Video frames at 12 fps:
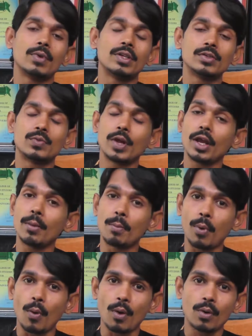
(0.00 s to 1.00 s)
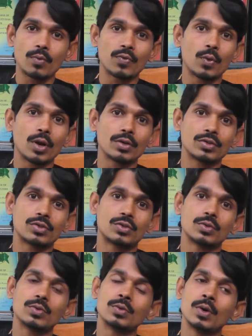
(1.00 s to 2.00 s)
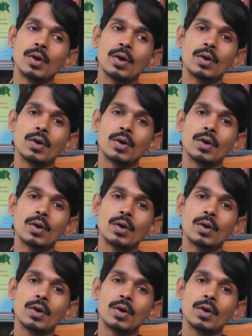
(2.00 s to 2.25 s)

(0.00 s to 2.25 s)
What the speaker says: it is very important for us to